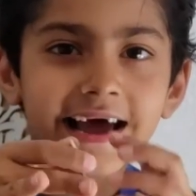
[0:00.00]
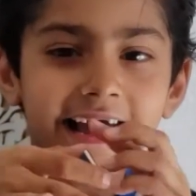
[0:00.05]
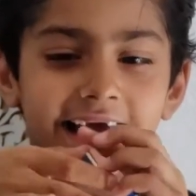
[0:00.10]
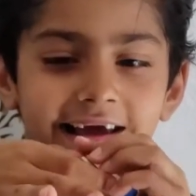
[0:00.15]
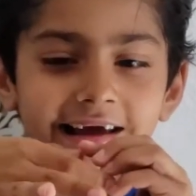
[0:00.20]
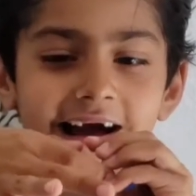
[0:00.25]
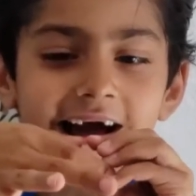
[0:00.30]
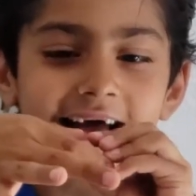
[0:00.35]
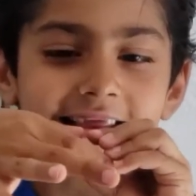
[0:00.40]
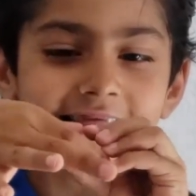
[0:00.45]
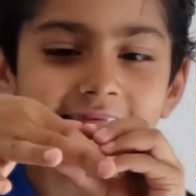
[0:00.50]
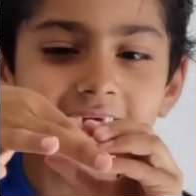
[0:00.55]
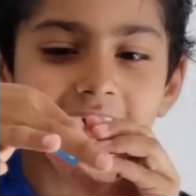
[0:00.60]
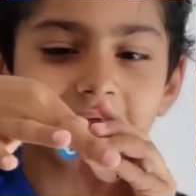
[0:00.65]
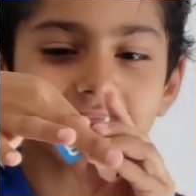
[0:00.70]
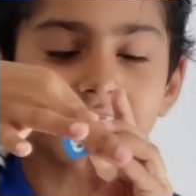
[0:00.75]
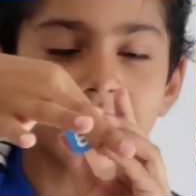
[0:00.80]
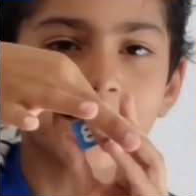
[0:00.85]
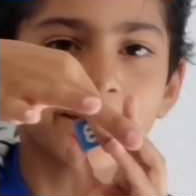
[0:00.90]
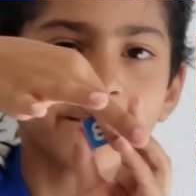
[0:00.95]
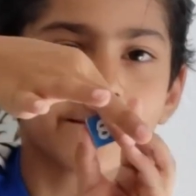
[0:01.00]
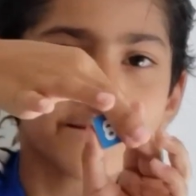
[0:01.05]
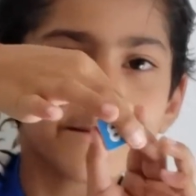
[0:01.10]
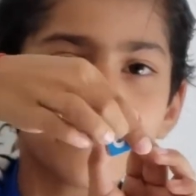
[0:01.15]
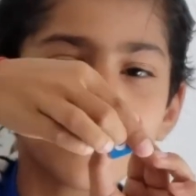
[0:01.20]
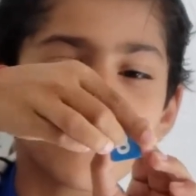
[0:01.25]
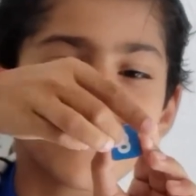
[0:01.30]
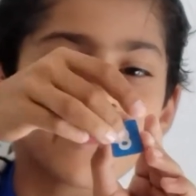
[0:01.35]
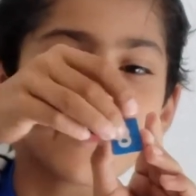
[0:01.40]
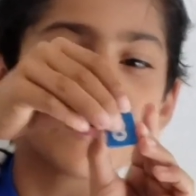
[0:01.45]
I got the
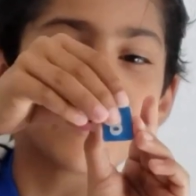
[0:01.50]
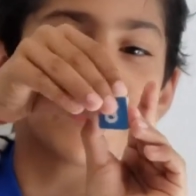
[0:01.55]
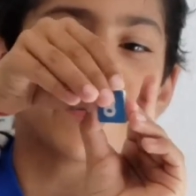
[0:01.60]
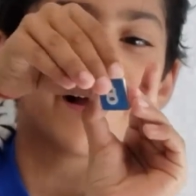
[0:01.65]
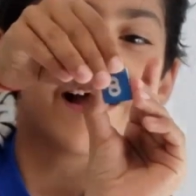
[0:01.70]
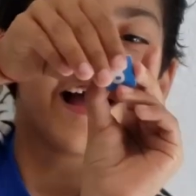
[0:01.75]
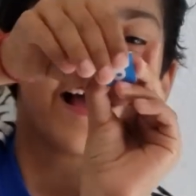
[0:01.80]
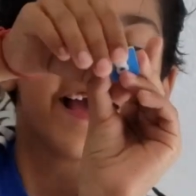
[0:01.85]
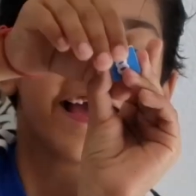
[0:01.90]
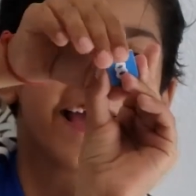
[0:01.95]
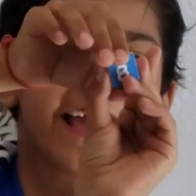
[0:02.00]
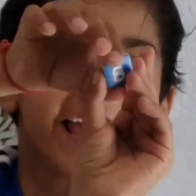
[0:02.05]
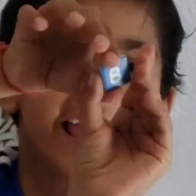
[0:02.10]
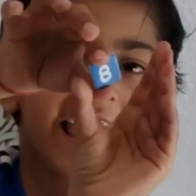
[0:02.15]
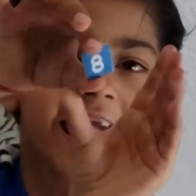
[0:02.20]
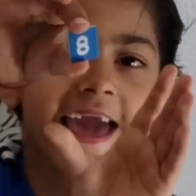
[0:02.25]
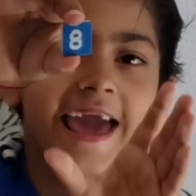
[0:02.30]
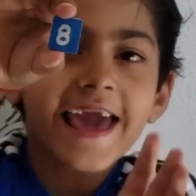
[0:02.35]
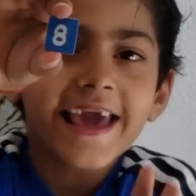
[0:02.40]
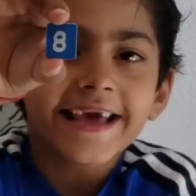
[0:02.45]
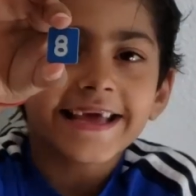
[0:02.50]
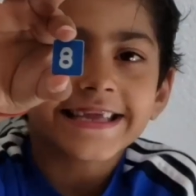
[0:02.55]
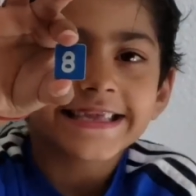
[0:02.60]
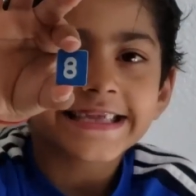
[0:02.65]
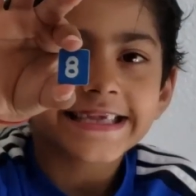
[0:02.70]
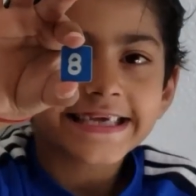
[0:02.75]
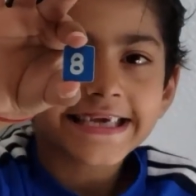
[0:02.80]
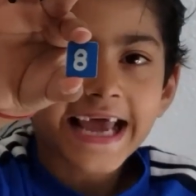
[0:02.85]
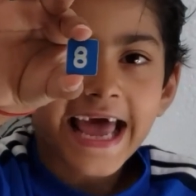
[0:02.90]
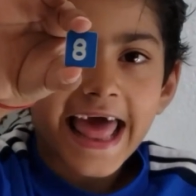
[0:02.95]
number 8,
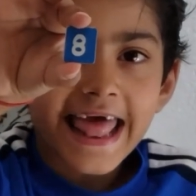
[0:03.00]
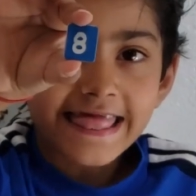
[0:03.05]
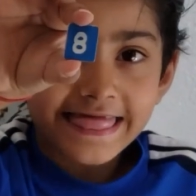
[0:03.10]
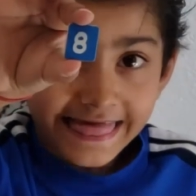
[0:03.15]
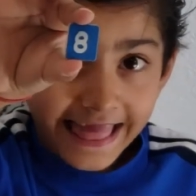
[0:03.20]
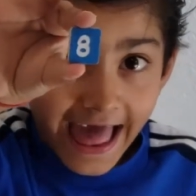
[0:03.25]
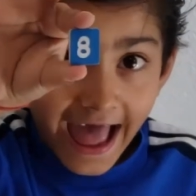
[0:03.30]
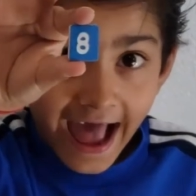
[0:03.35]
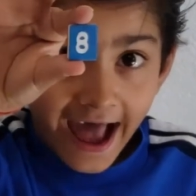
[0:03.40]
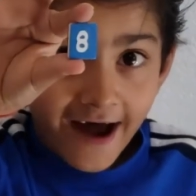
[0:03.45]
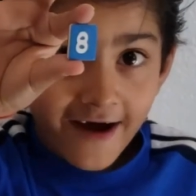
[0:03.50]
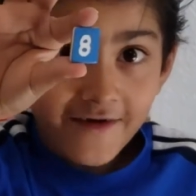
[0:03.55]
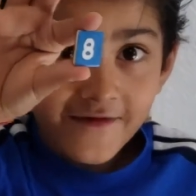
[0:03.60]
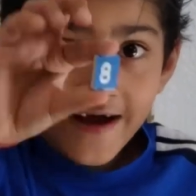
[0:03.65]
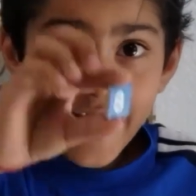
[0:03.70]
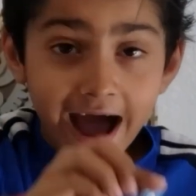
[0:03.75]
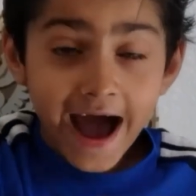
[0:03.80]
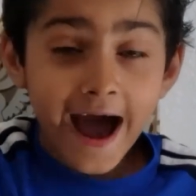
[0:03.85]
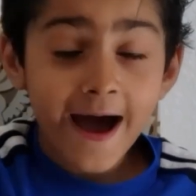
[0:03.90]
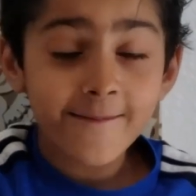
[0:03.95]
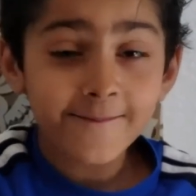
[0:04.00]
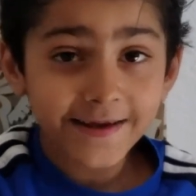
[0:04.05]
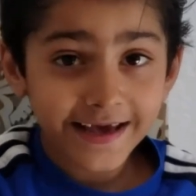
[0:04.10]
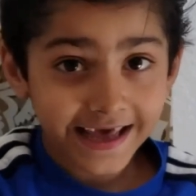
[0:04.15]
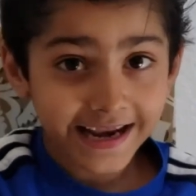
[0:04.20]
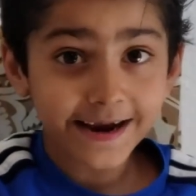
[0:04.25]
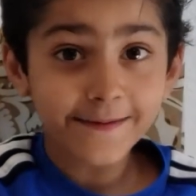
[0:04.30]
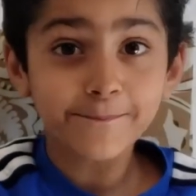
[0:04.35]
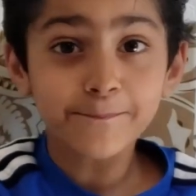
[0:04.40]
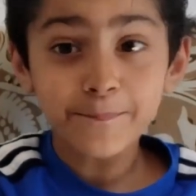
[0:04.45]
and now I'm
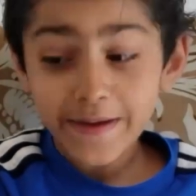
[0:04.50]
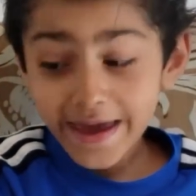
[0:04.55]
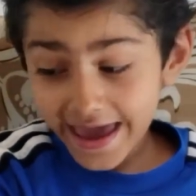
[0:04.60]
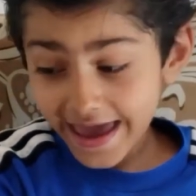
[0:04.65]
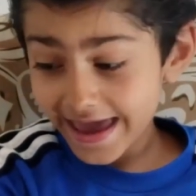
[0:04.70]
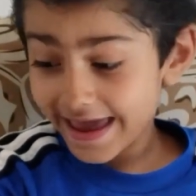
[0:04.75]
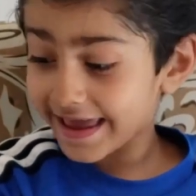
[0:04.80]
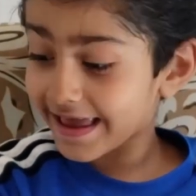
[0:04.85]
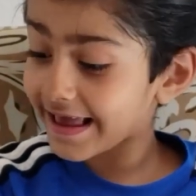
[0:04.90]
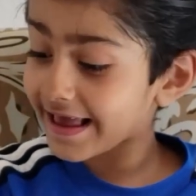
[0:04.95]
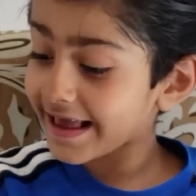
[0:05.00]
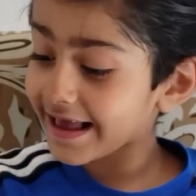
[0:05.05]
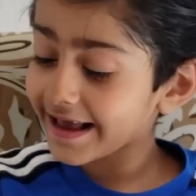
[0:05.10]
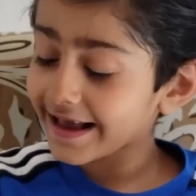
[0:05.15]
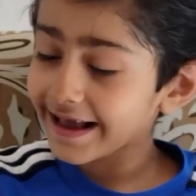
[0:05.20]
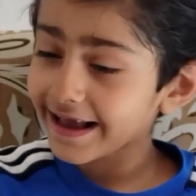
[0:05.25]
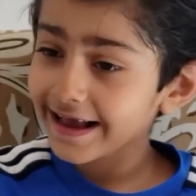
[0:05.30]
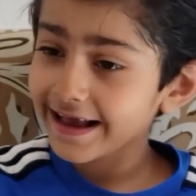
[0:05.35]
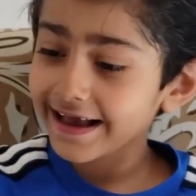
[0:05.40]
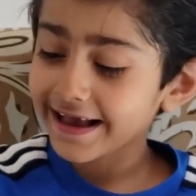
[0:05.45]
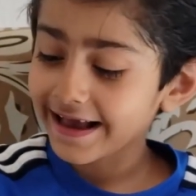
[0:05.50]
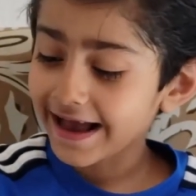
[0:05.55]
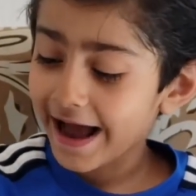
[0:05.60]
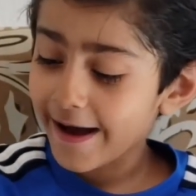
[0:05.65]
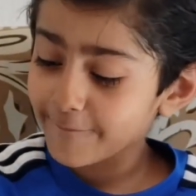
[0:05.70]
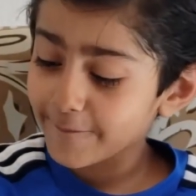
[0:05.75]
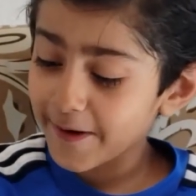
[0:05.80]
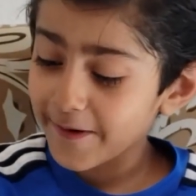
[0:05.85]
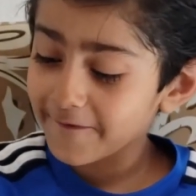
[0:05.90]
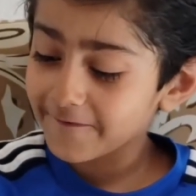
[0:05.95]
gonna pick.
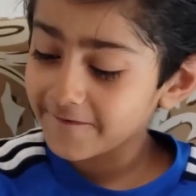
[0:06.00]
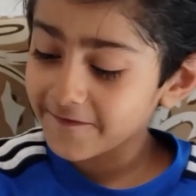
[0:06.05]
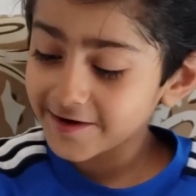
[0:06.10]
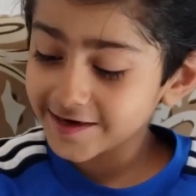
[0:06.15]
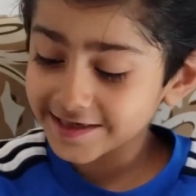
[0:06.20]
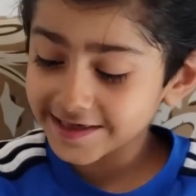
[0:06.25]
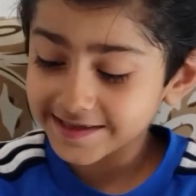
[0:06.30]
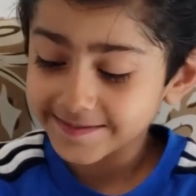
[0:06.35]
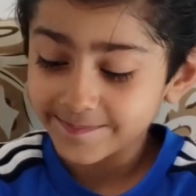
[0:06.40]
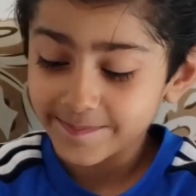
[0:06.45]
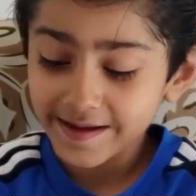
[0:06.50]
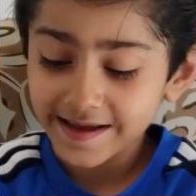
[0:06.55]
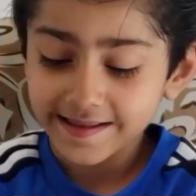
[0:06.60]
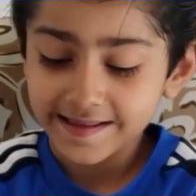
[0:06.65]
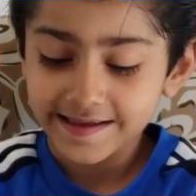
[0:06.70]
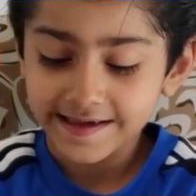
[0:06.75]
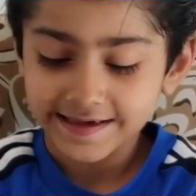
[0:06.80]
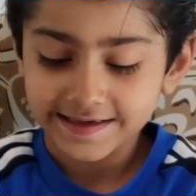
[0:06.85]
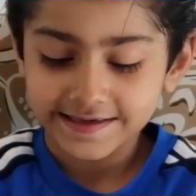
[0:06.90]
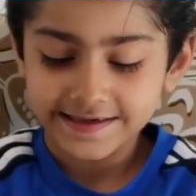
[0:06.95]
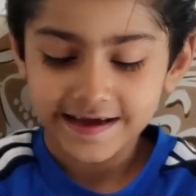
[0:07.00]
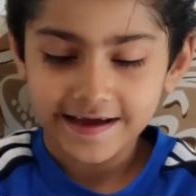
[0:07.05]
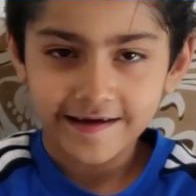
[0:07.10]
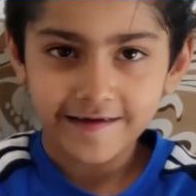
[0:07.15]
I'm gonna first pick this.